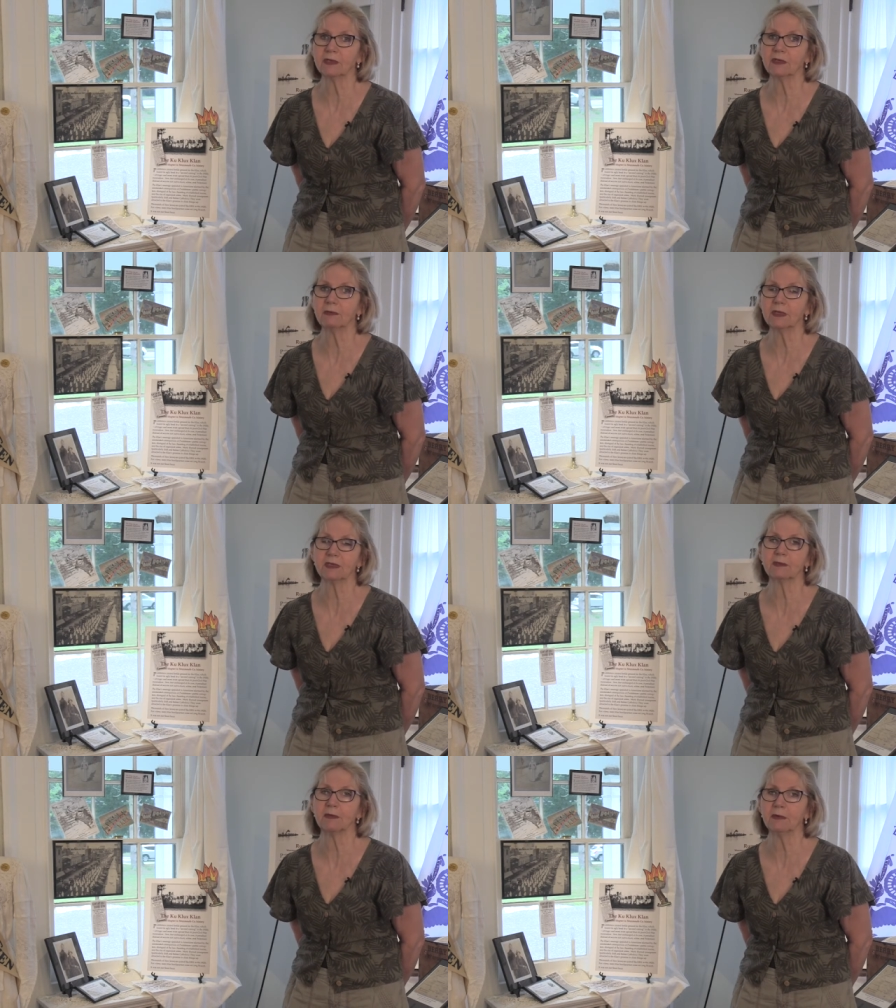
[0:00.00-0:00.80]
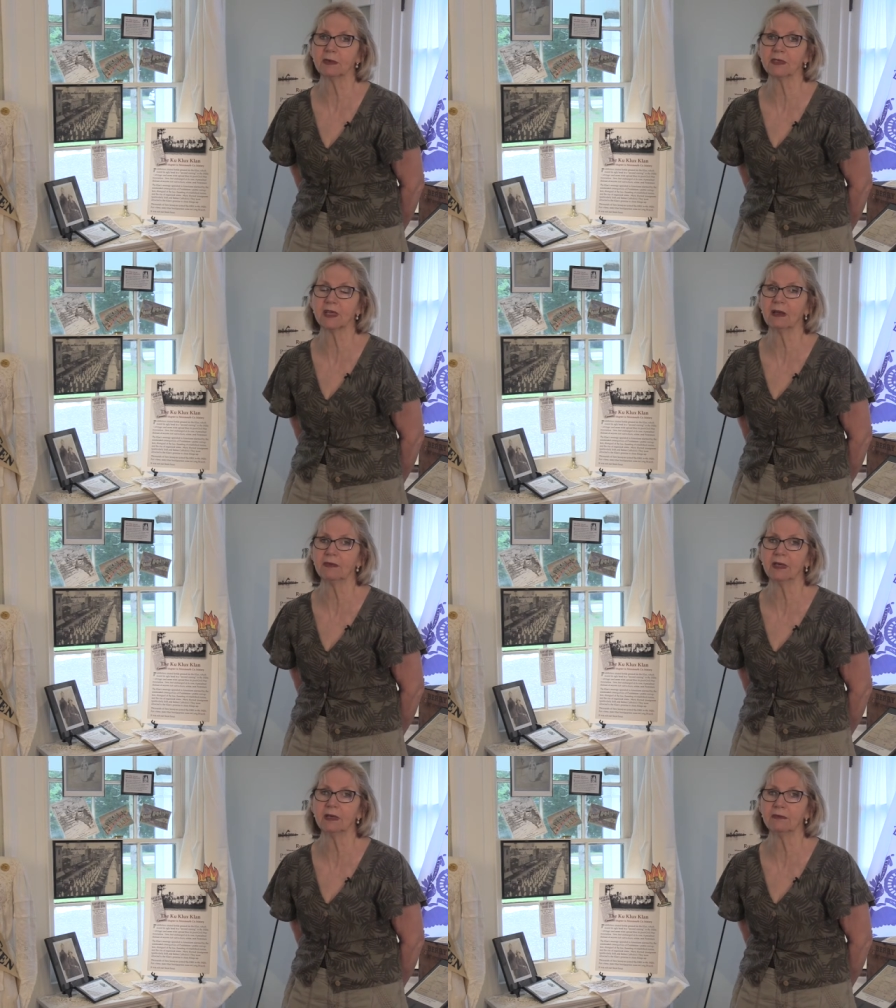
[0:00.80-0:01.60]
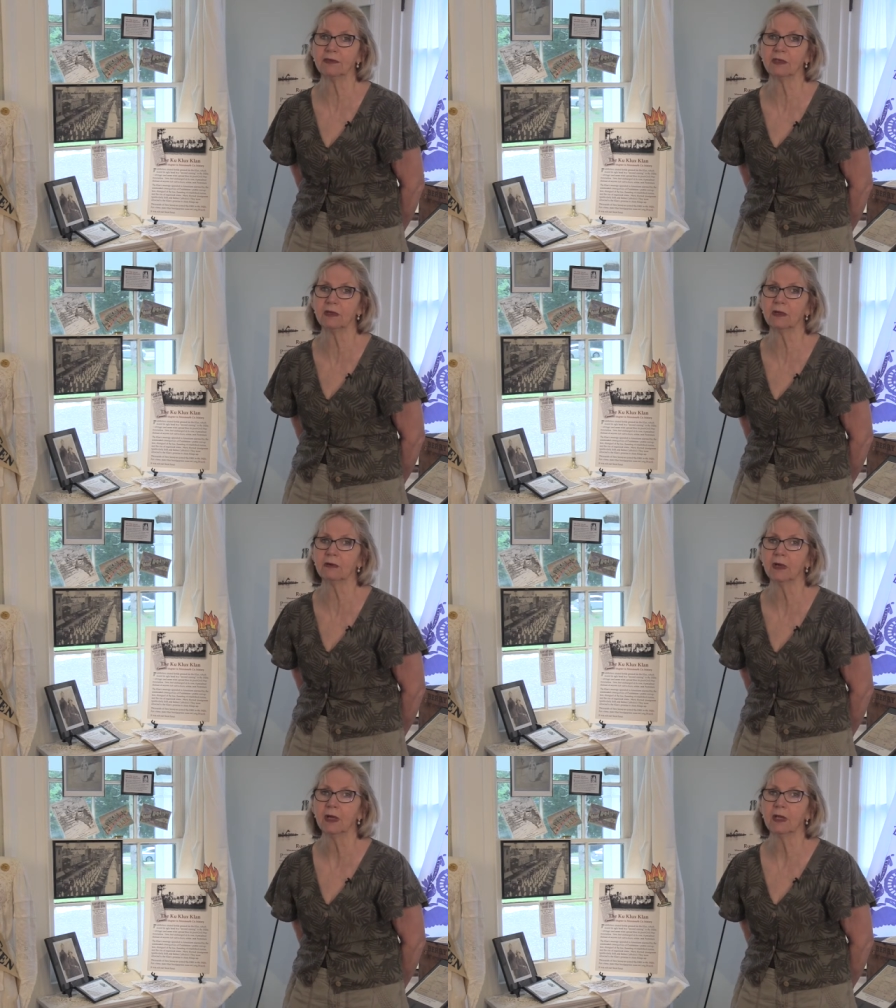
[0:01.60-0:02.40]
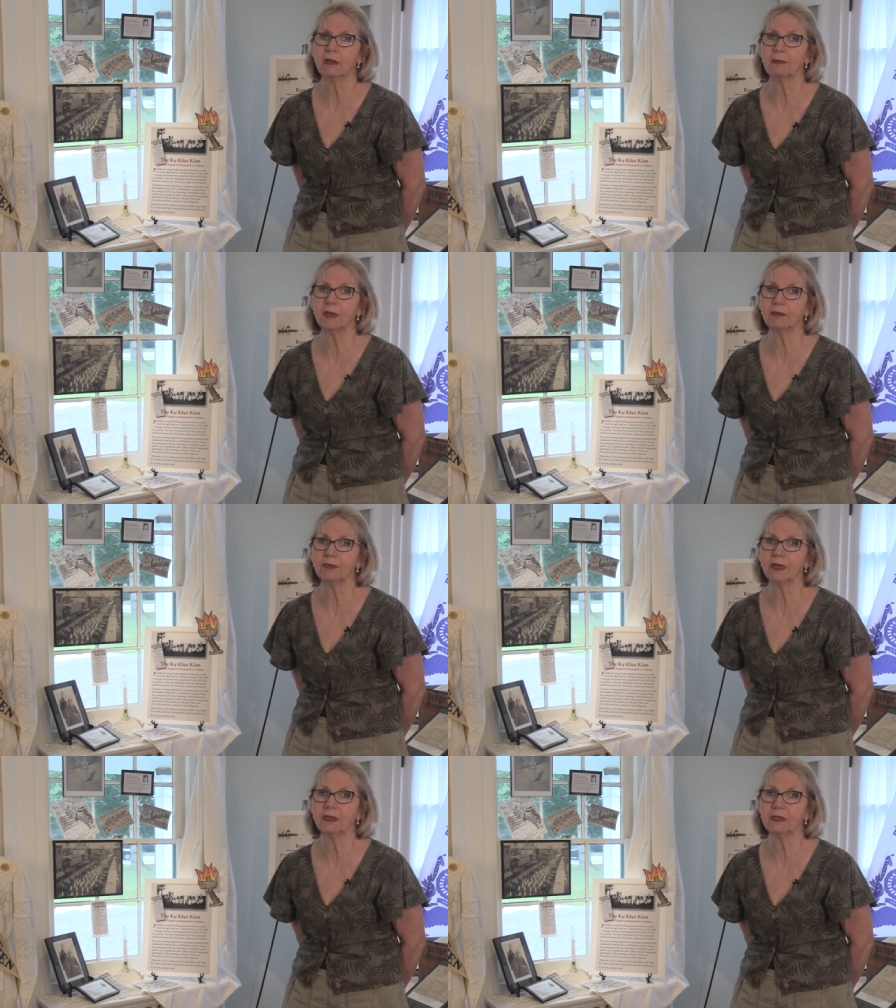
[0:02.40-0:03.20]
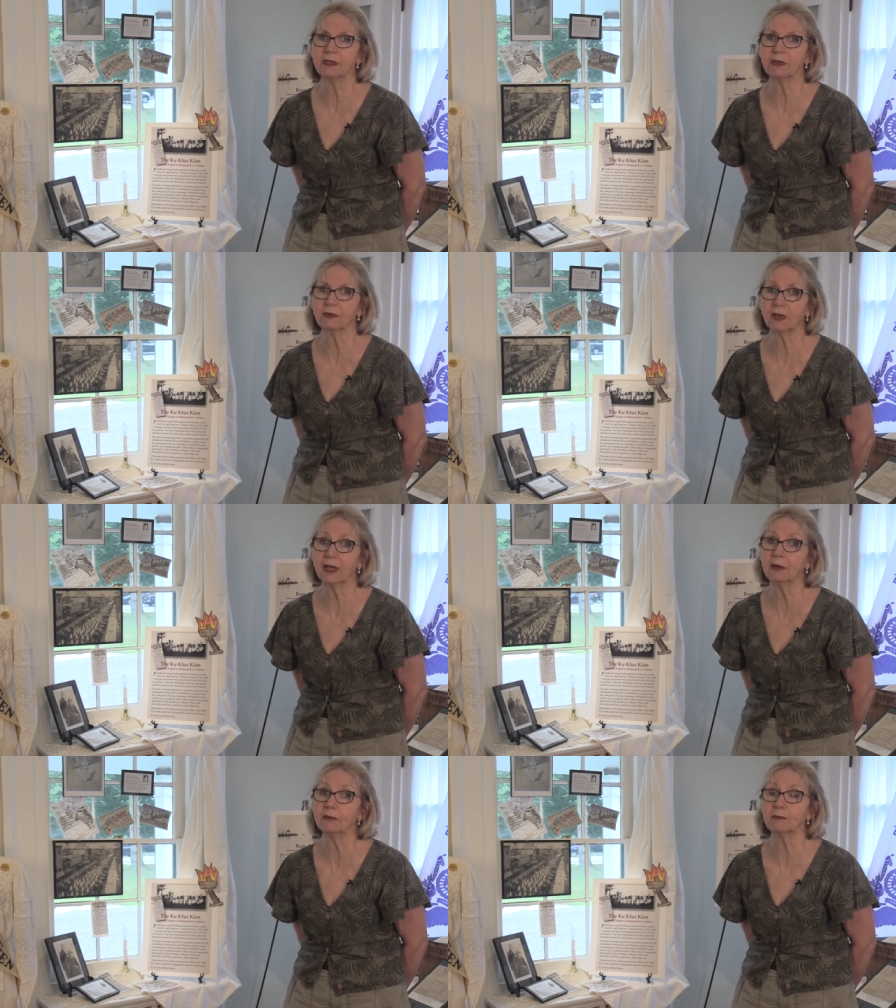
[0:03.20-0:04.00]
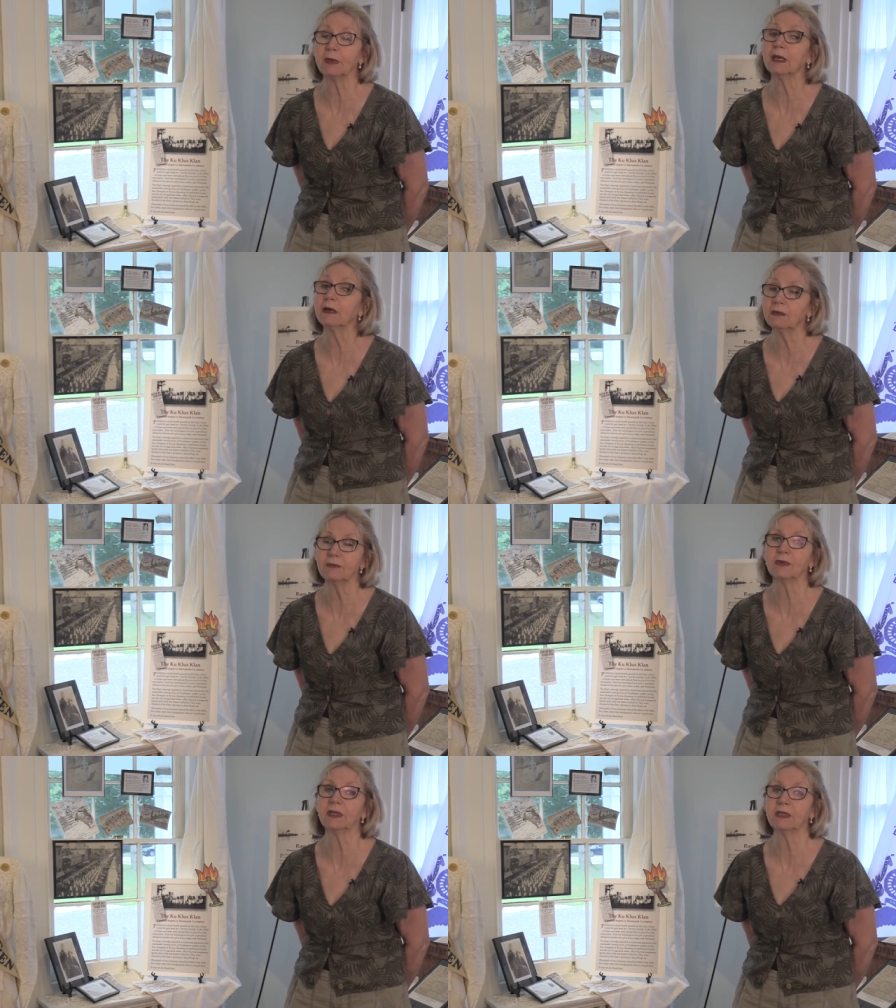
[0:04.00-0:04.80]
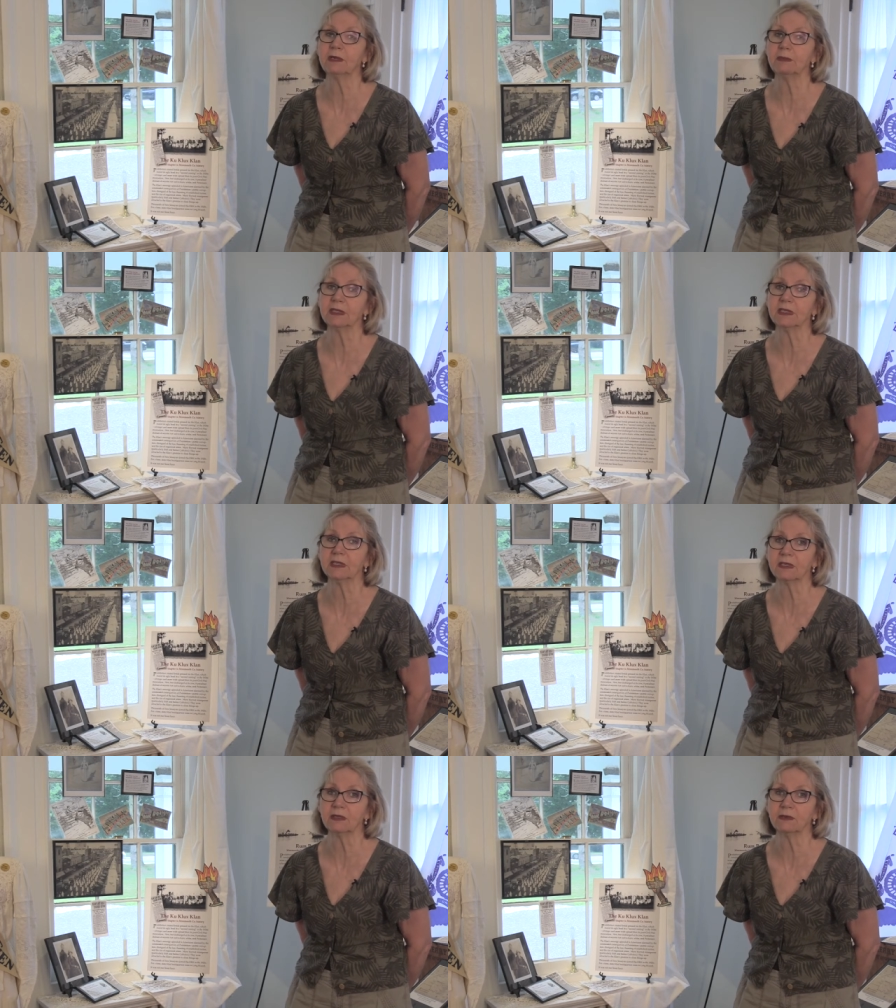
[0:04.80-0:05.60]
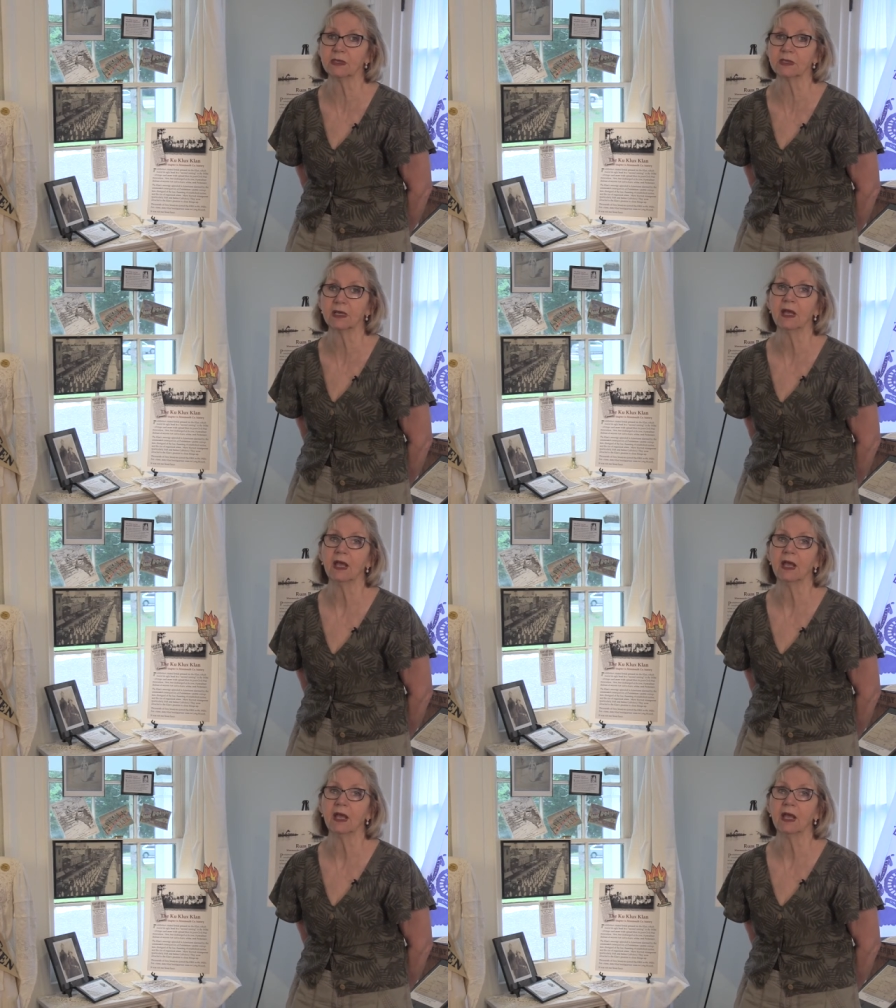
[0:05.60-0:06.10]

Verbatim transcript: And the businessmen were savvy enough to know that being friendly to the Klan was being unfriendly to business interests,